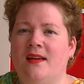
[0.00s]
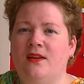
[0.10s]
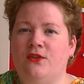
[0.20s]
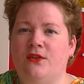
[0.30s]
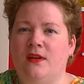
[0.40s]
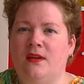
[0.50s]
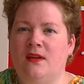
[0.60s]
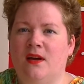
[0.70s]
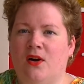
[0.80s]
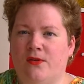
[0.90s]

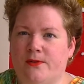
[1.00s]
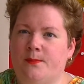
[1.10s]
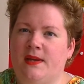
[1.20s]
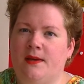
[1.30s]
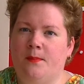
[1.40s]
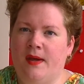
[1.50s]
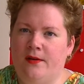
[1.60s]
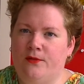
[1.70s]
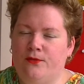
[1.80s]
she offered me a pattern